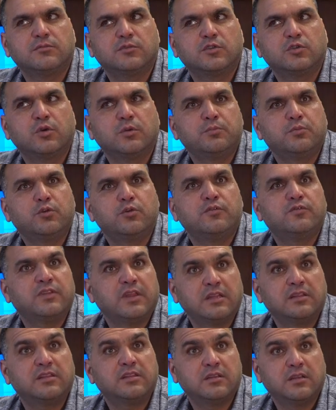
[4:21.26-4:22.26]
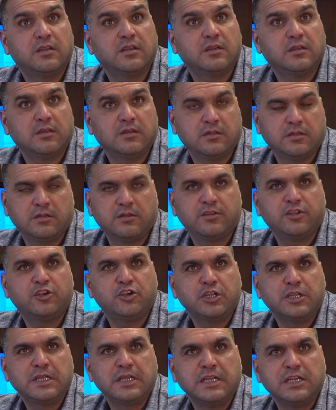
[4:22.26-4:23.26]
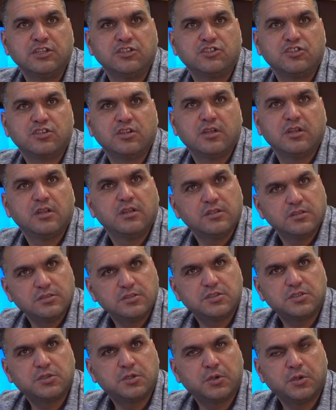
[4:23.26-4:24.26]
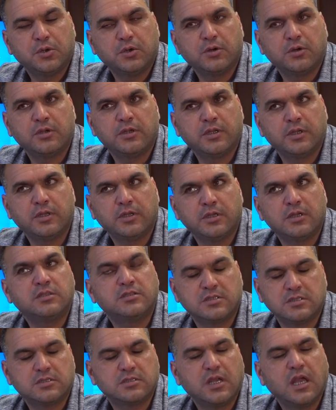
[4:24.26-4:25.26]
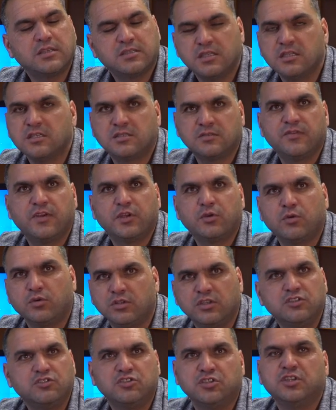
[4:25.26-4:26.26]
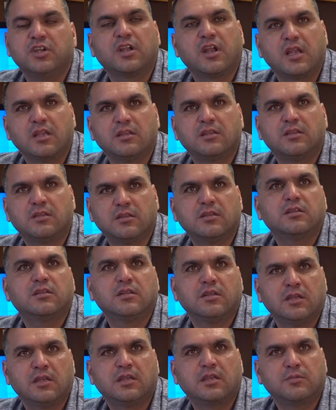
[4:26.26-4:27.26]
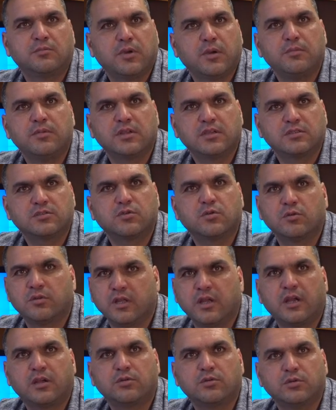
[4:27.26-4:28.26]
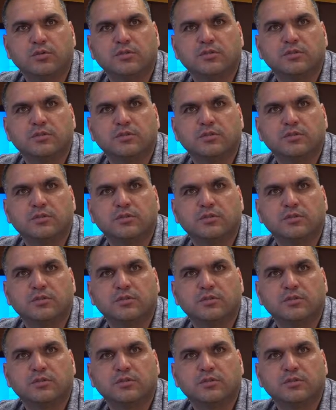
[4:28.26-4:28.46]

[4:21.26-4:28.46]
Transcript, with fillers: to improve that uh, their English. Mm-hmm. So uh, it's I see it's very good in general. Lincoln Public School, they are good.